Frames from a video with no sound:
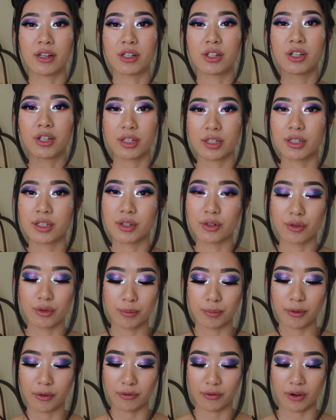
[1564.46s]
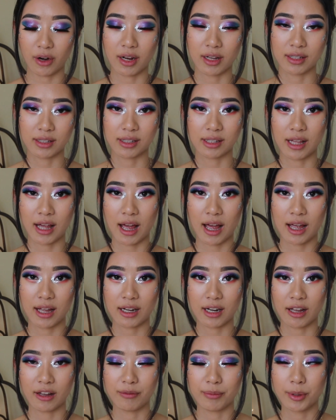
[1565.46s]
a good group of friends
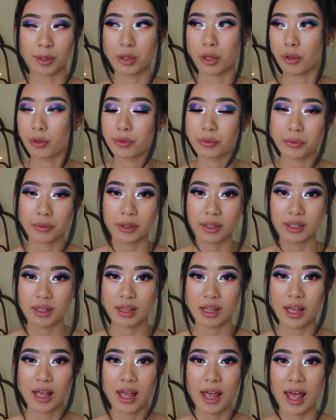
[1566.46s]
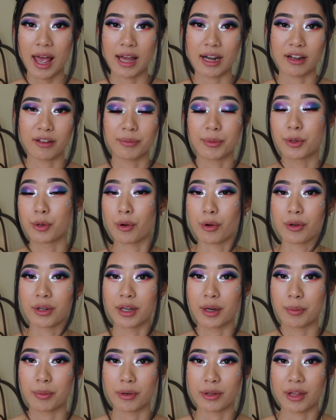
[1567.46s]
that I've been close with and I've been
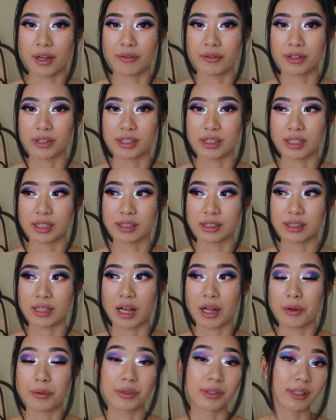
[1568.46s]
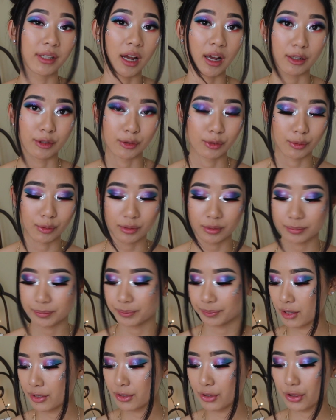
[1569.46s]
growing up with ever since I was in high school.
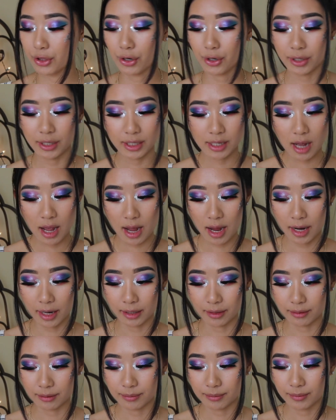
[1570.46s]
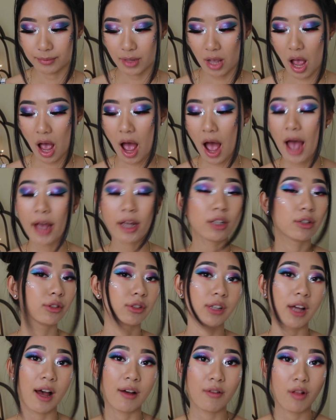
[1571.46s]
39. I
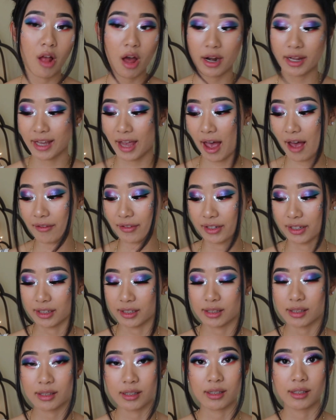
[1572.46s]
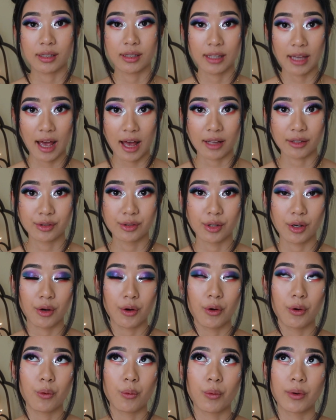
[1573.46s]
used to have a lot of cavities. Yeah,
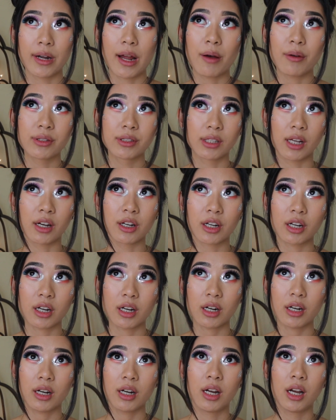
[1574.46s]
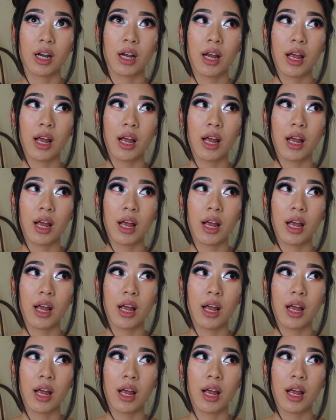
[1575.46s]
so when I was younger,